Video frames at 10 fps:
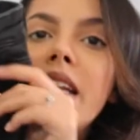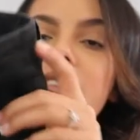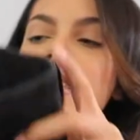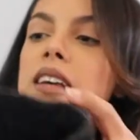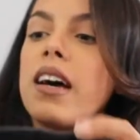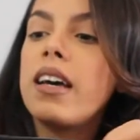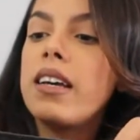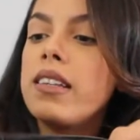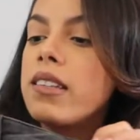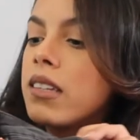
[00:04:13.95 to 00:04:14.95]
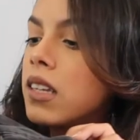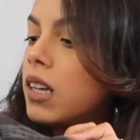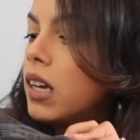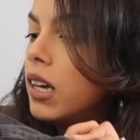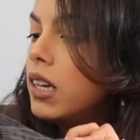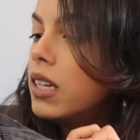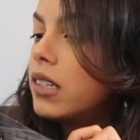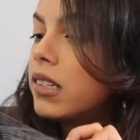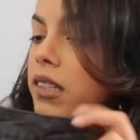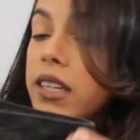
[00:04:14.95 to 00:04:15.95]
in a size
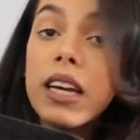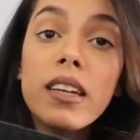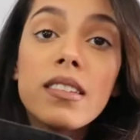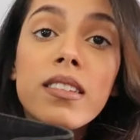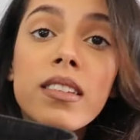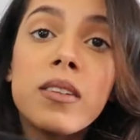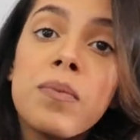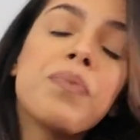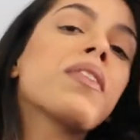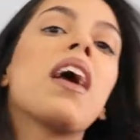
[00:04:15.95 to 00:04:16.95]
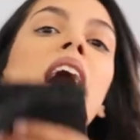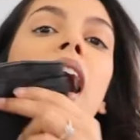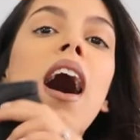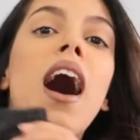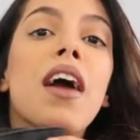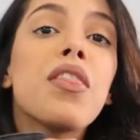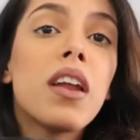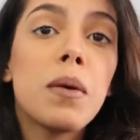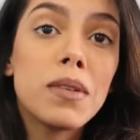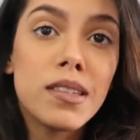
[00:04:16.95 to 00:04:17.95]
6. I
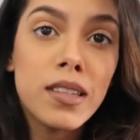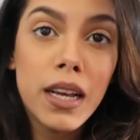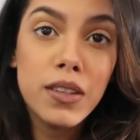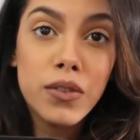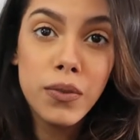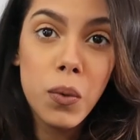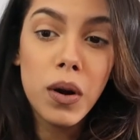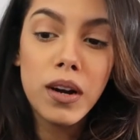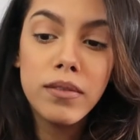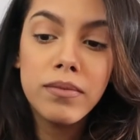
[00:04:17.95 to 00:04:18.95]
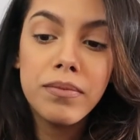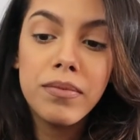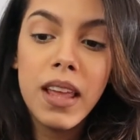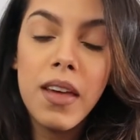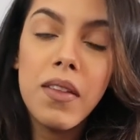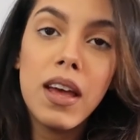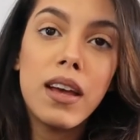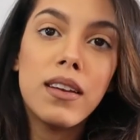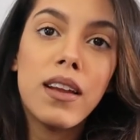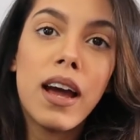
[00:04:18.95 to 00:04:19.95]
thought I was a size 4. And
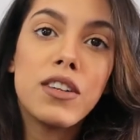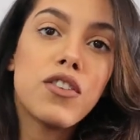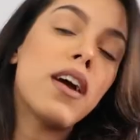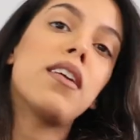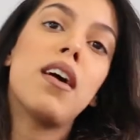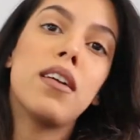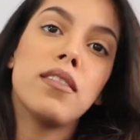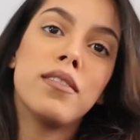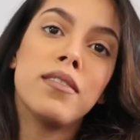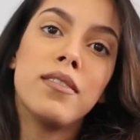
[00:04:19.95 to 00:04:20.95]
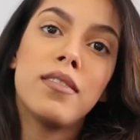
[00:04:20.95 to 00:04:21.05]
then I tried on